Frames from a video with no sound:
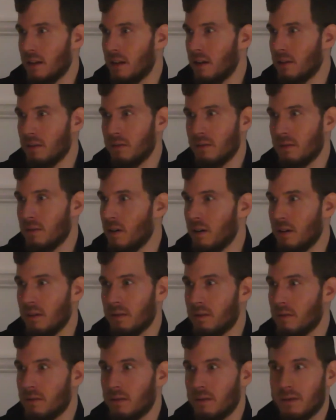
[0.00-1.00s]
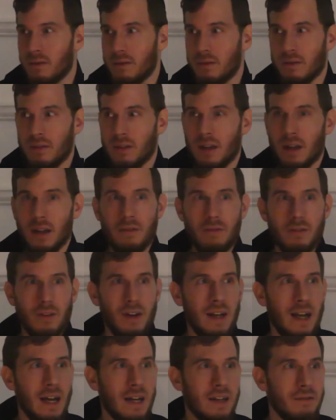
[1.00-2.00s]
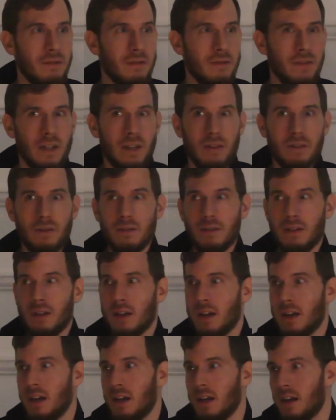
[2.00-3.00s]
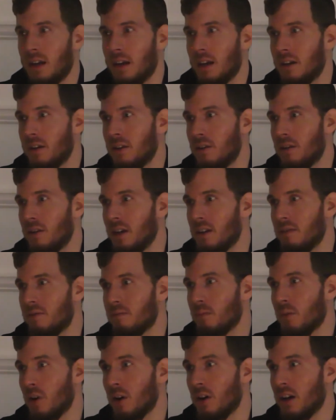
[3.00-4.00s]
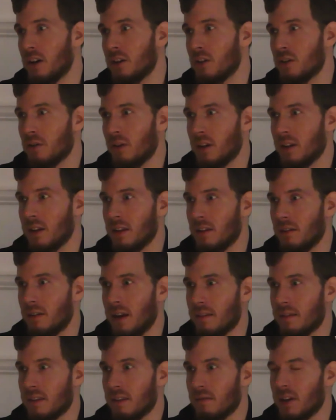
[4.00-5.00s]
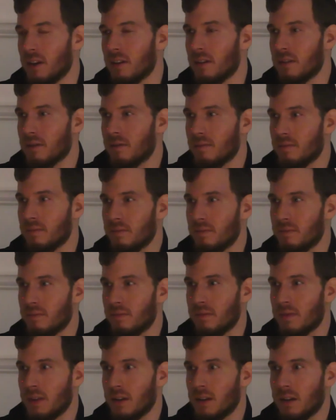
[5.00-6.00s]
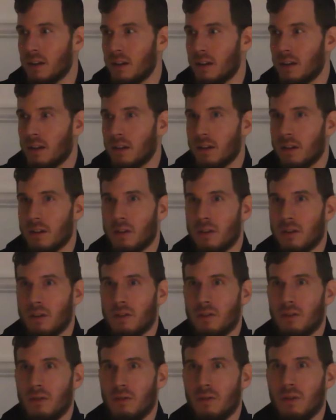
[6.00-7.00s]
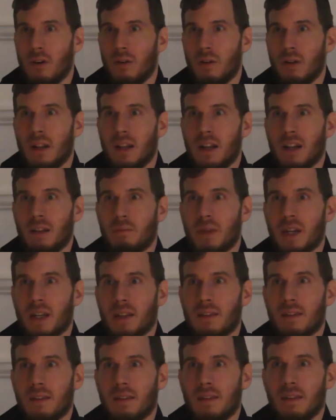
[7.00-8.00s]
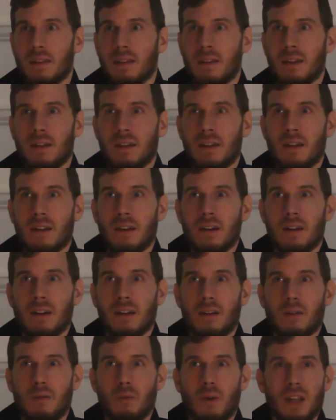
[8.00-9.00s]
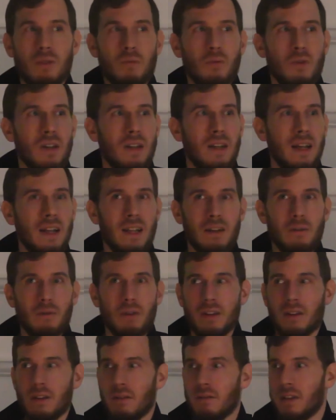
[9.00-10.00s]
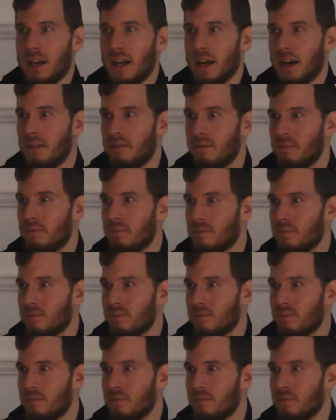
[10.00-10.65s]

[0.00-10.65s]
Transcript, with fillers: No. If you're Yaakov Avinu, you're even more unsure than the rest of us, because you know a little bit what we're dealing with over here.